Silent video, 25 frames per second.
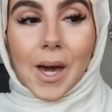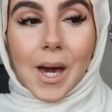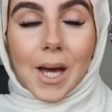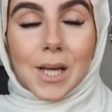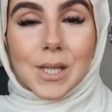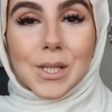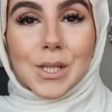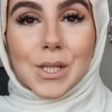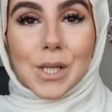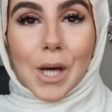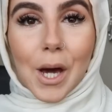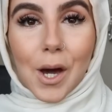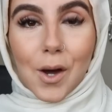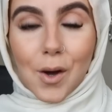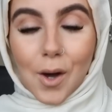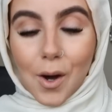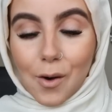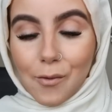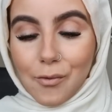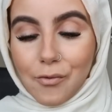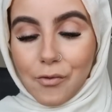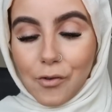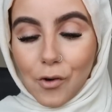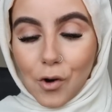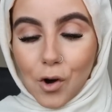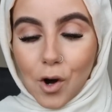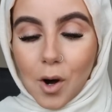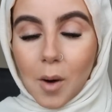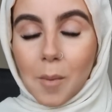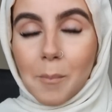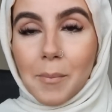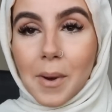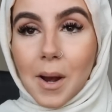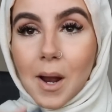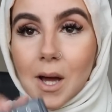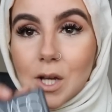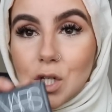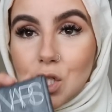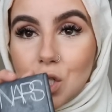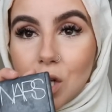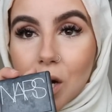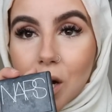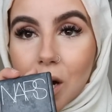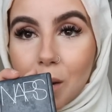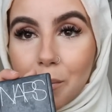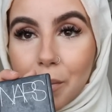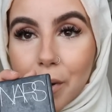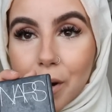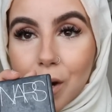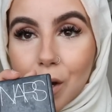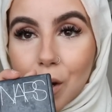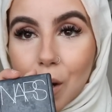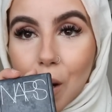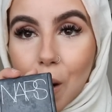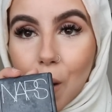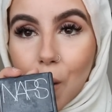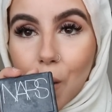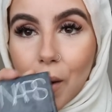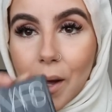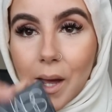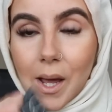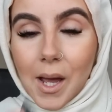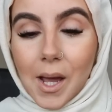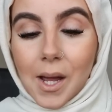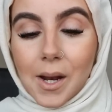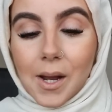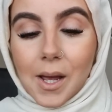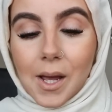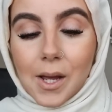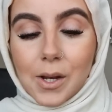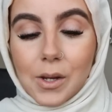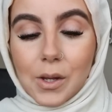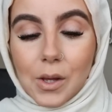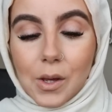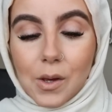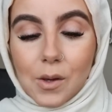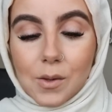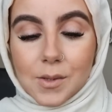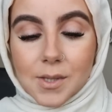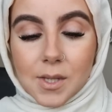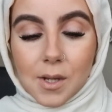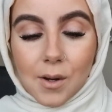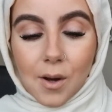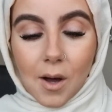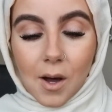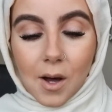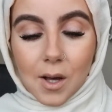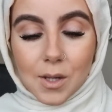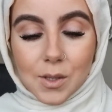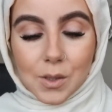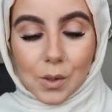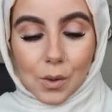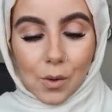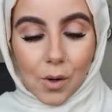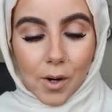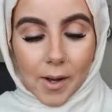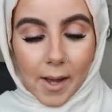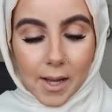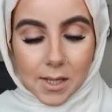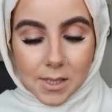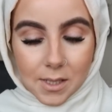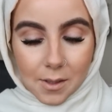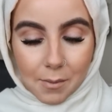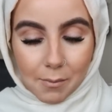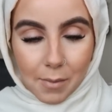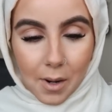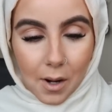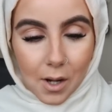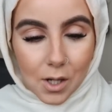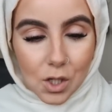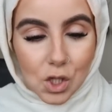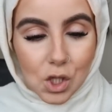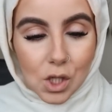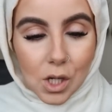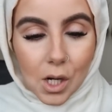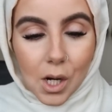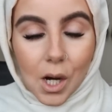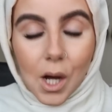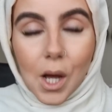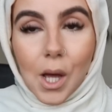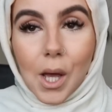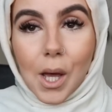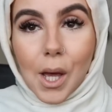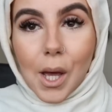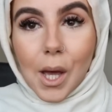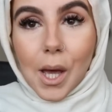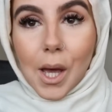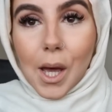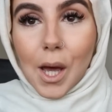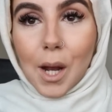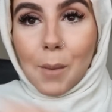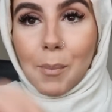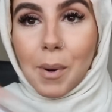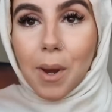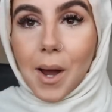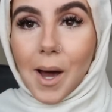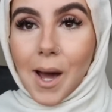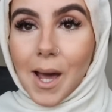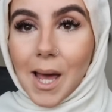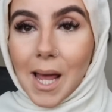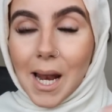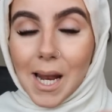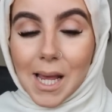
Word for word: Okay, so for blusher, I'm going to go in and use the NARS Orgasm Blusher and apply a